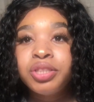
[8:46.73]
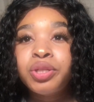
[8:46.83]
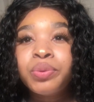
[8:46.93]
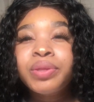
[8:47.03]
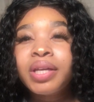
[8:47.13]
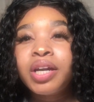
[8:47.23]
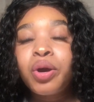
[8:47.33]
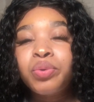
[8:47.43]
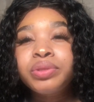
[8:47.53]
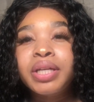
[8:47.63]
don't think
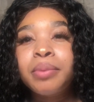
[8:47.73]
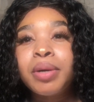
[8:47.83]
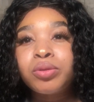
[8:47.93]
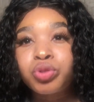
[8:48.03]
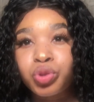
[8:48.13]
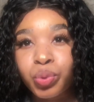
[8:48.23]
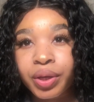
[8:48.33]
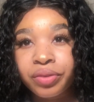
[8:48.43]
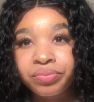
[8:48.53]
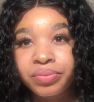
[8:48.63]
only about
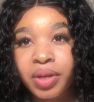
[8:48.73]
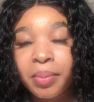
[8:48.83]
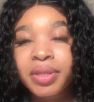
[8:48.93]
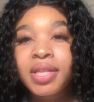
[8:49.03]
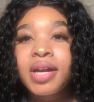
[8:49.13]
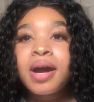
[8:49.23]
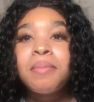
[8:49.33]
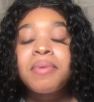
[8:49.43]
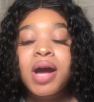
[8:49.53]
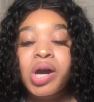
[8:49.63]
joy, but think
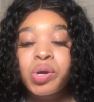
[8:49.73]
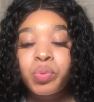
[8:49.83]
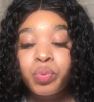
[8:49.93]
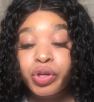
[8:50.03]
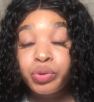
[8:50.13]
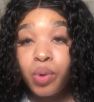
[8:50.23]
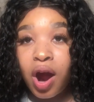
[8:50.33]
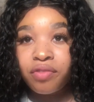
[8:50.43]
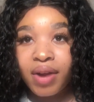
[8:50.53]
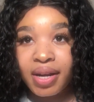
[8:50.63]
about where you
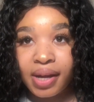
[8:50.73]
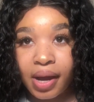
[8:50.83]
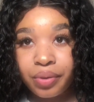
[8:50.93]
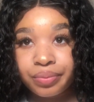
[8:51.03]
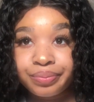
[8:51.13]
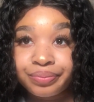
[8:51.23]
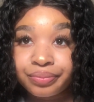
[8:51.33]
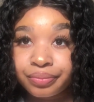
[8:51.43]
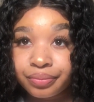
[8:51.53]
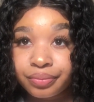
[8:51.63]
are right now.
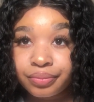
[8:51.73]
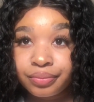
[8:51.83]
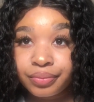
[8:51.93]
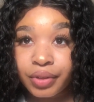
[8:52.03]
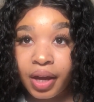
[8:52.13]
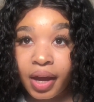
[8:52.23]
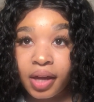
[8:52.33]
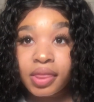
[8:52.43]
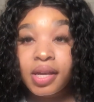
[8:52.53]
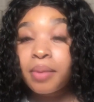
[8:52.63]

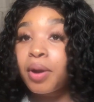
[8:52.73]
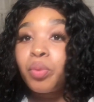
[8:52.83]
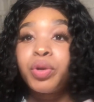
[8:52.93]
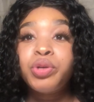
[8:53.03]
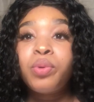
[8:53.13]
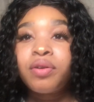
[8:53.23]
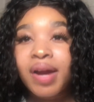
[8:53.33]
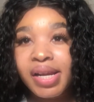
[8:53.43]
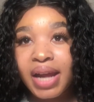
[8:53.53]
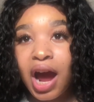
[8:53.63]
Okay, think about where you are
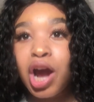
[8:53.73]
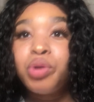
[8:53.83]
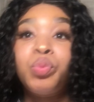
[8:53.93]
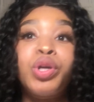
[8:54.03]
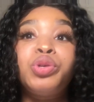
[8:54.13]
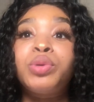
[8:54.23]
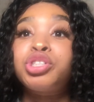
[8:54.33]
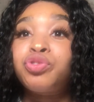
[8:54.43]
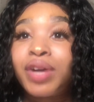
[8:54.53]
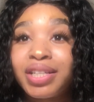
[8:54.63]
right now and where you are
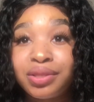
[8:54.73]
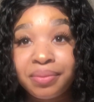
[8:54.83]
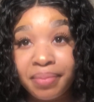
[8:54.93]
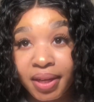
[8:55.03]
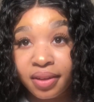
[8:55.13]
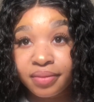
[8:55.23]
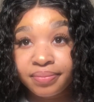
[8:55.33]
trying to be.